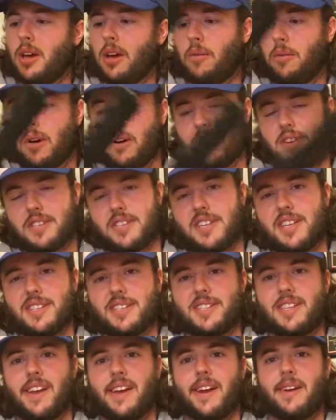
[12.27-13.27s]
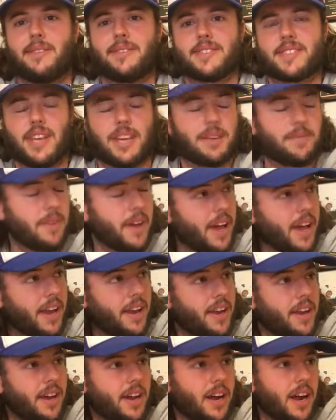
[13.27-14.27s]
Well, ever since then, I was like, man,
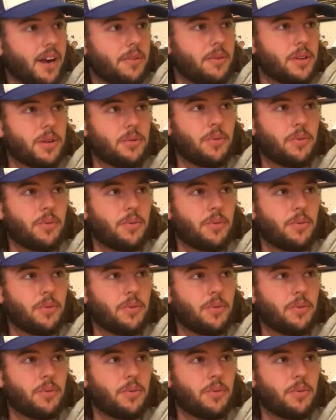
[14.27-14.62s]
I really